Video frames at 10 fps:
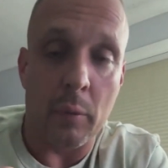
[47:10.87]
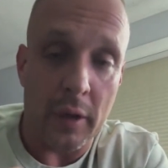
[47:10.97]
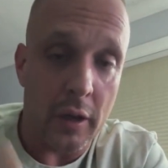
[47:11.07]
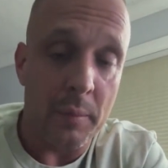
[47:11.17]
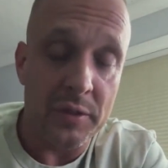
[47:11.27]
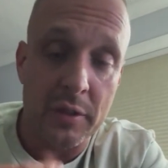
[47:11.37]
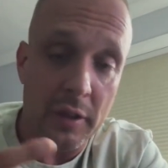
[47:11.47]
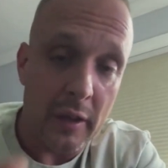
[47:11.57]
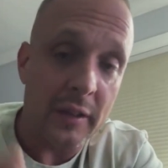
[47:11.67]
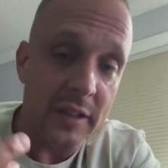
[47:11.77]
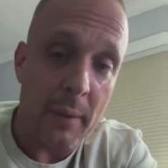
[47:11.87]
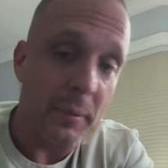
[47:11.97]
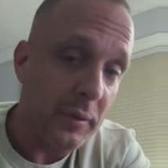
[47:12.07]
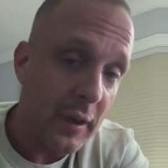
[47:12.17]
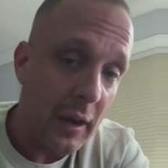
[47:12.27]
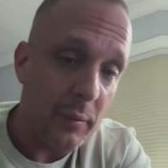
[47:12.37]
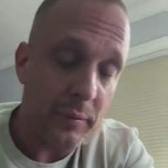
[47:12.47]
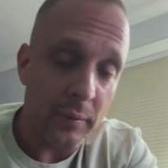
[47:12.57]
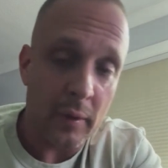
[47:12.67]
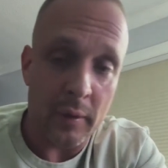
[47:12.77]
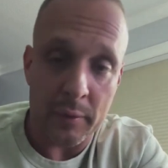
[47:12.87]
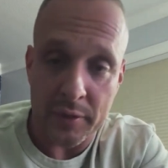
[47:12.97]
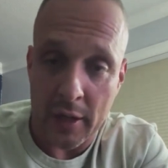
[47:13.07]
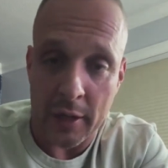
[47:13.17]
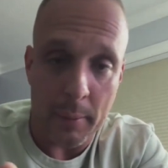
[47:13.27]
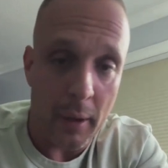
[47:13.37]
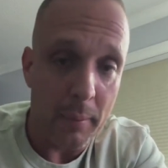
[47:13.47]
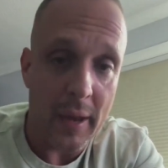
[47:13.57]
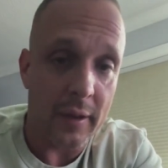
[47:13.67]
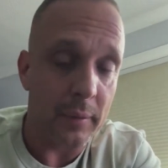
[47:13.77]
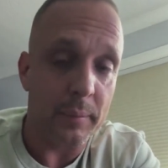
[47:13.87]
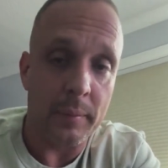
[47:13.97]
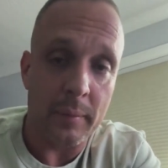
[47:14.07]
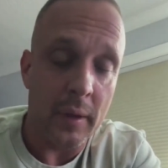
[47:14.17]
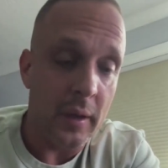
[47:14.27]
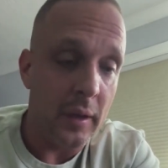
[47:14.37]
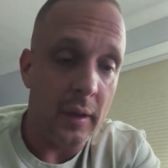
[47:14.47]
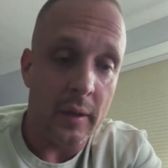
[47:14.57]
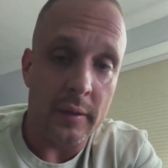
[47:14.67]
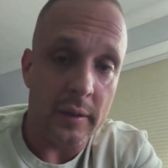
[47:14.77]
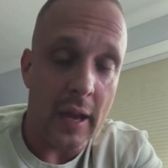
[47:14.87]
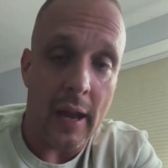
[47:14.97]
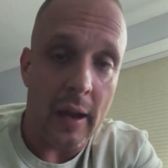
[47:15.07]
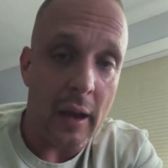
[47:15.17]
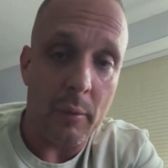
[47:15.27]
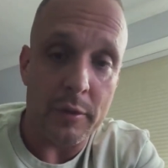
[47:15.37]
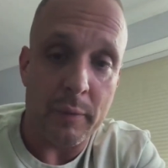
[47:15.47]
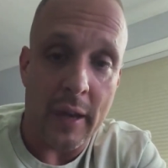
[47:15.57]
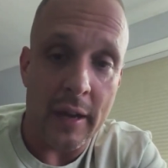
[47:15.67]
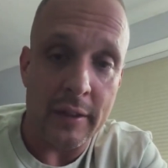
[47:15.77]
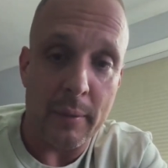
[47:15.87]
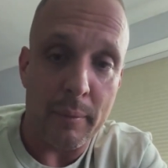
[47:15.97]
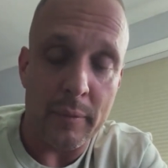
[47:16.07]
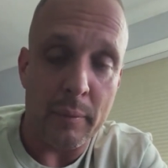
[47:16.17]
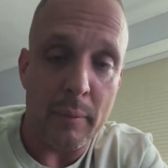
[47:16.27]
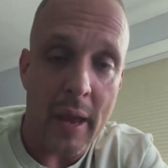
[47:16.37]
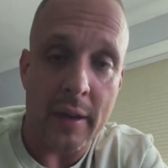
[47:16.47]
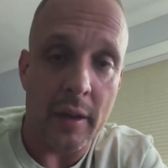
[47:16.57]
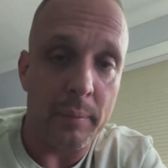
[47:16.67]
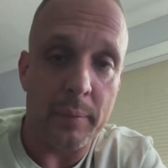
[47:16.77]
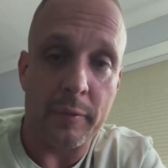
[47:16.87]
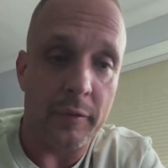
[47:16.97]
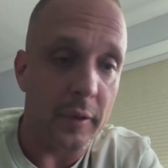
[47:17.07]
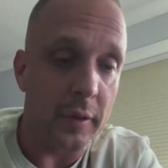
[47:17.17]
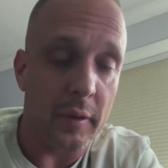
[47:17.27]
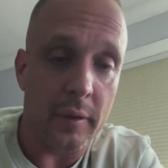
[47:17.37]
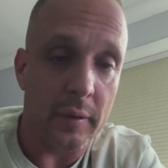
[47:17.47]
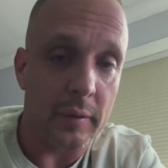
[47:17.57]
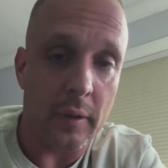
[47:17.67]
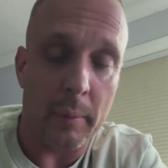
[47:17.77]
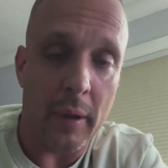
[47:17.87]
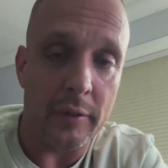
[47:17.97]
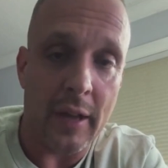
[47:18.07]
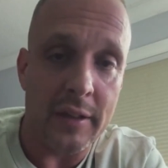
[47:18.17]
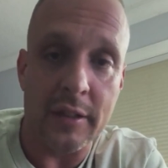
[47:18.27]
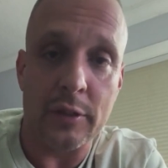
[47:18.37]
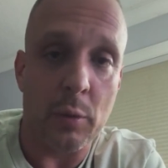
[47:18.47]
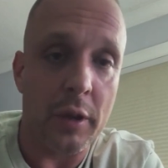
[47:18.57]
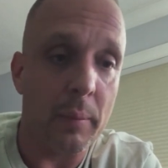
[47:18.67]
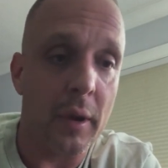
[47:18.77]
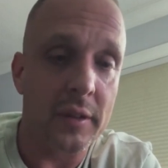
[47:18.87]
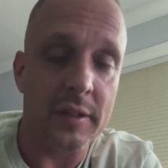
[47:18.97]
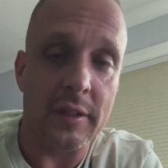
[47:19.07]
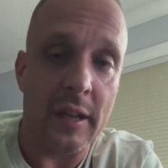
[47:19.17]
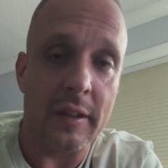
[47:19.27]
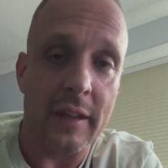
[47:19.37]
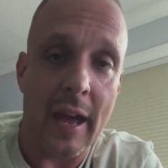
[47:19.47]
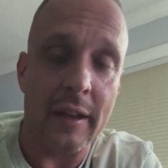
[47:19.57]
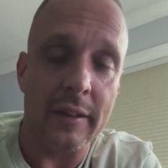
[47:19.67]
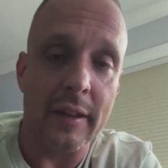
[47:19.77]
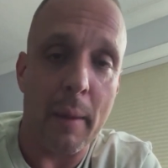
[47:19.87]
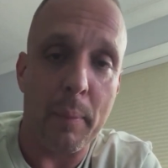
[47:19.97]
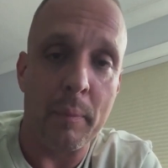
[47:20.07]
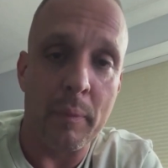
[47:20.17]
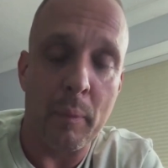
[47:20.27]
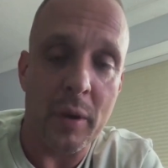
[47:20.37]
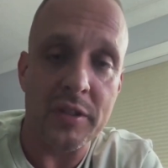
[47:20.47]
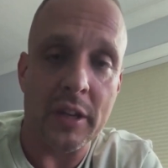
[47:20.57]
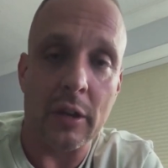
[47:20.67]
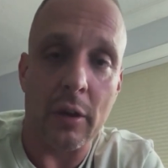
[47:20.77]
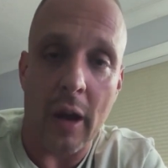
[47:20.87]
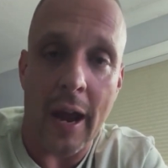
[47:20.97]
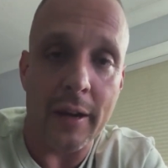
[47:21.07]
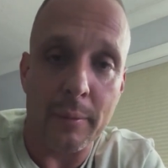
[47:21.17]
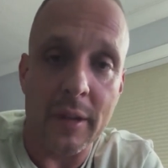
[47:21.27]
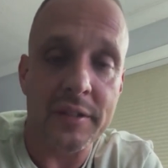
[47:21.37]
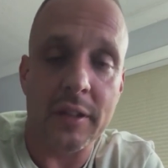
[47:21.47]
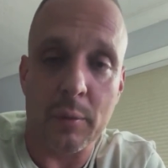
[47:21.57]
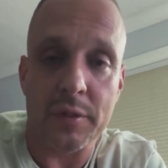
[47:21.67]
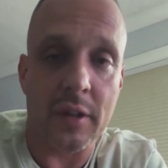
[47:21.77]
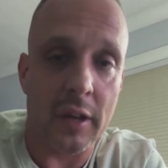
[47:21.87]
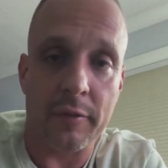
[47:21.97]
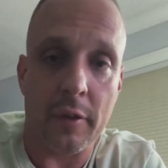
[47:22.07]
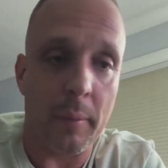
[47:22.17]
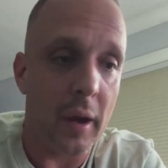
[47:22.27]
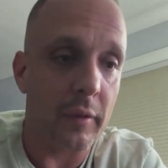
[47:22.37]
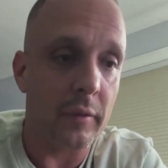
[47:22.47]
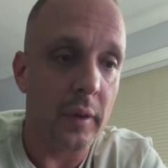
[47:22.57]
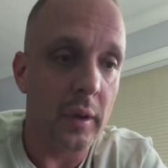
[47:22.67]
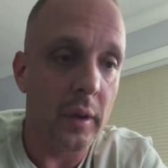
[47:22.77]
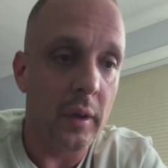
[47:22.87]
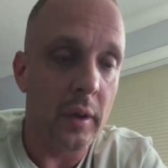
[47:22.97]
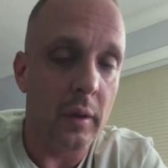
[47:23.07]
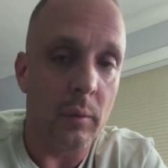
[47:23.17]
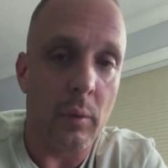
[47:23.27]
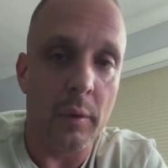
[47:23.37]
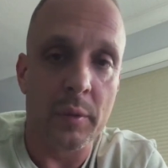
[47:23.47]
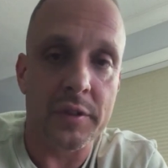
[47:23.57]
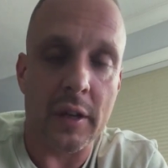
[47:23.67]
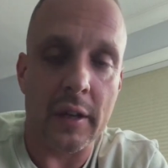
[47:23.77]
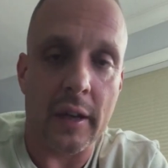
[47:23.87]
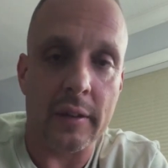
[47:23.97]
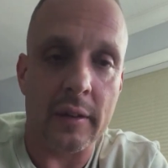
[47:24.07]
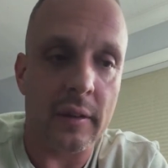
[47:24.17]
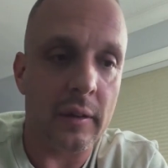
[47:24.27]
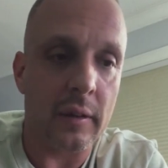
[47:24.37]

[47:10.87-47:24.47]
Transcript: when it comes to the example that I was talking about makeup, yeah, I was getting the makeup for about $19-$20, and then that particular item listing was selling for about, one was selling at